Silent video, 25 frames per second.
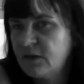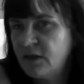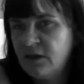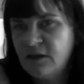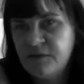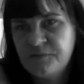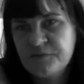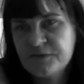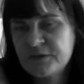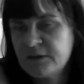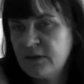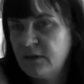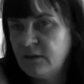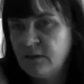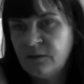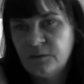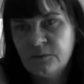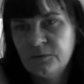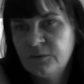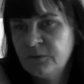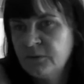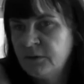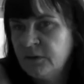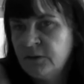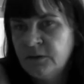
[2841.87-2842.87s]
They leave us
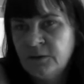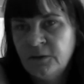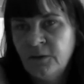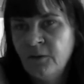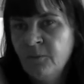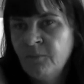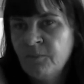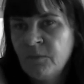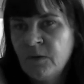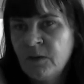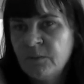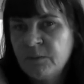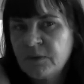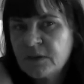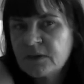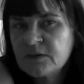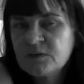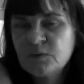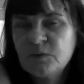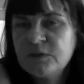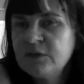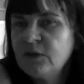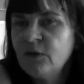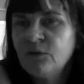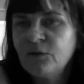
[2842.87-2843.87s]
alone
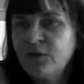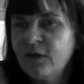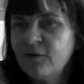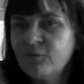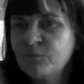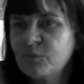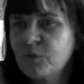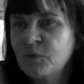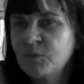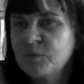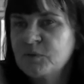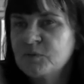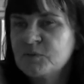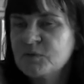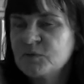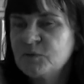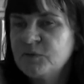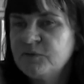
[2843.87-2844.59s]
because we don't have problems.